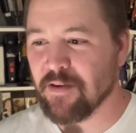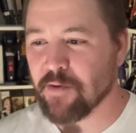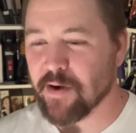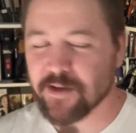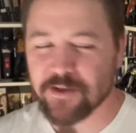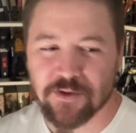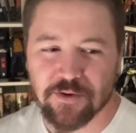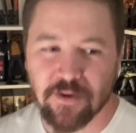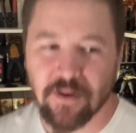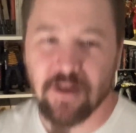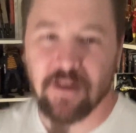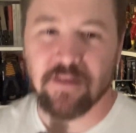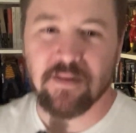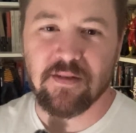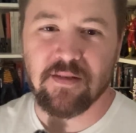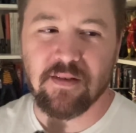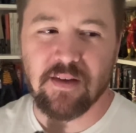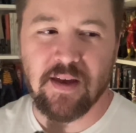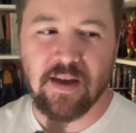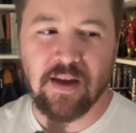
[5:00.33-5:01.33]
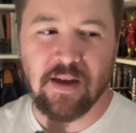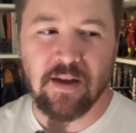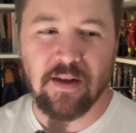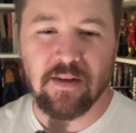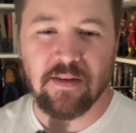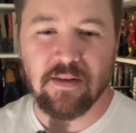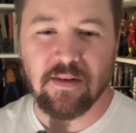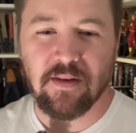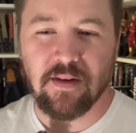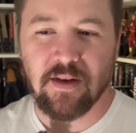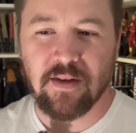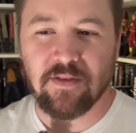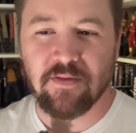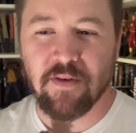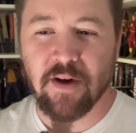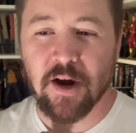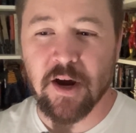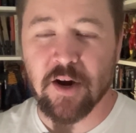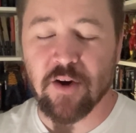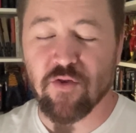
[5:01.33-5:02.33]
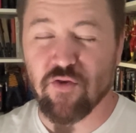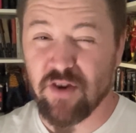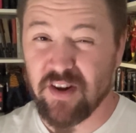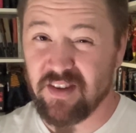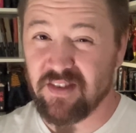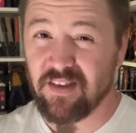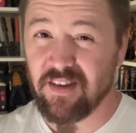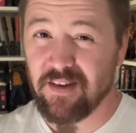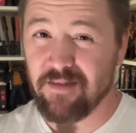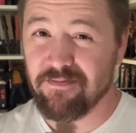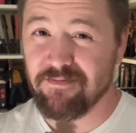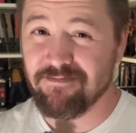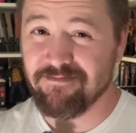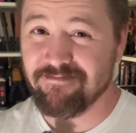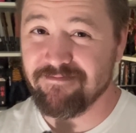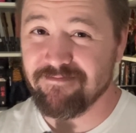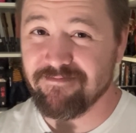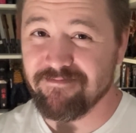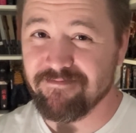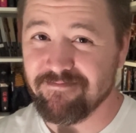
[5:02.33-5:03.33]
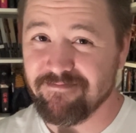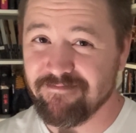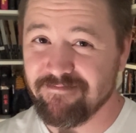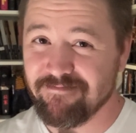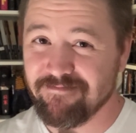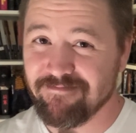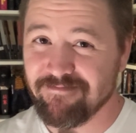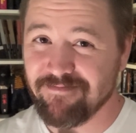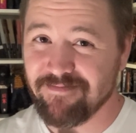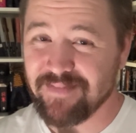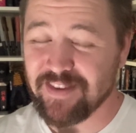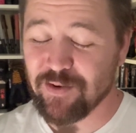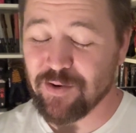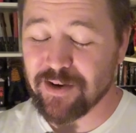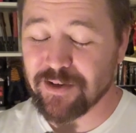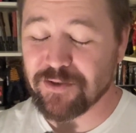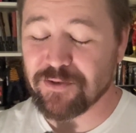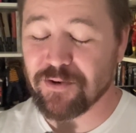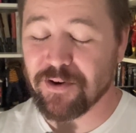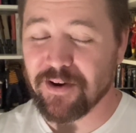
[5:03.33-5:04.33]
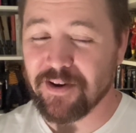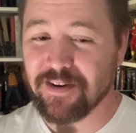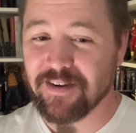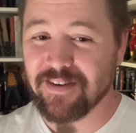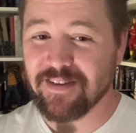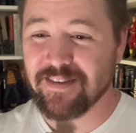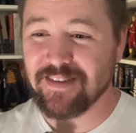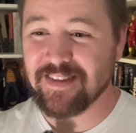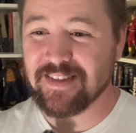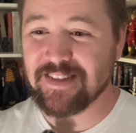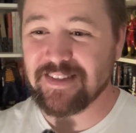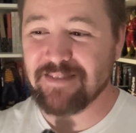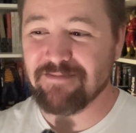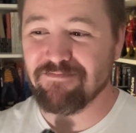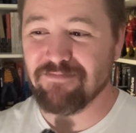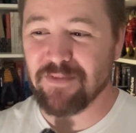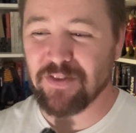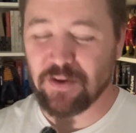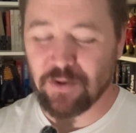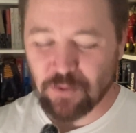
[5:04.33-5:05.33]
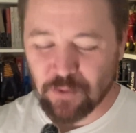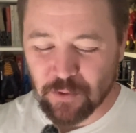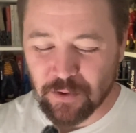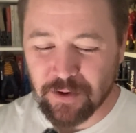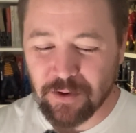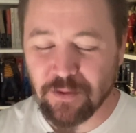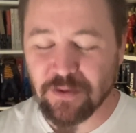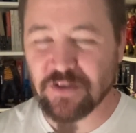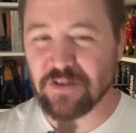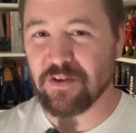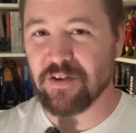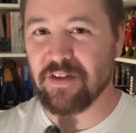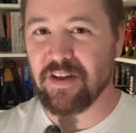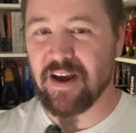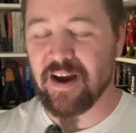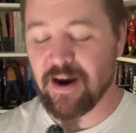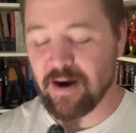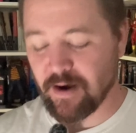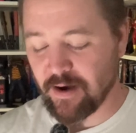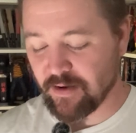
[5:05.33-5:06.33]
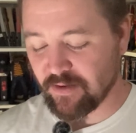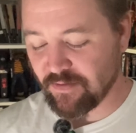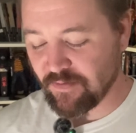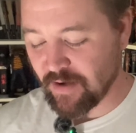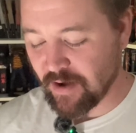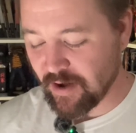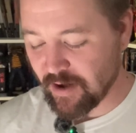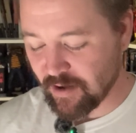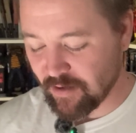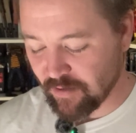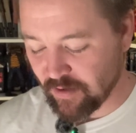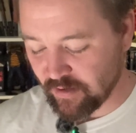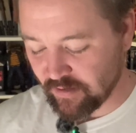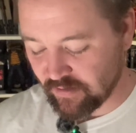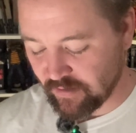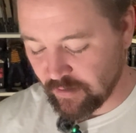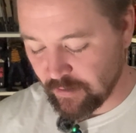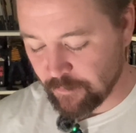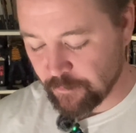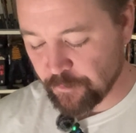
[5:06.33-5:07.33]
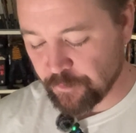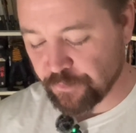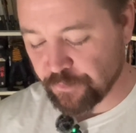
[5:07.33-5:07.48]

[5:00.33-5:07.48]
restaurant, and it's very greasy. The restaurant, the oils are in the air, it's very greasy.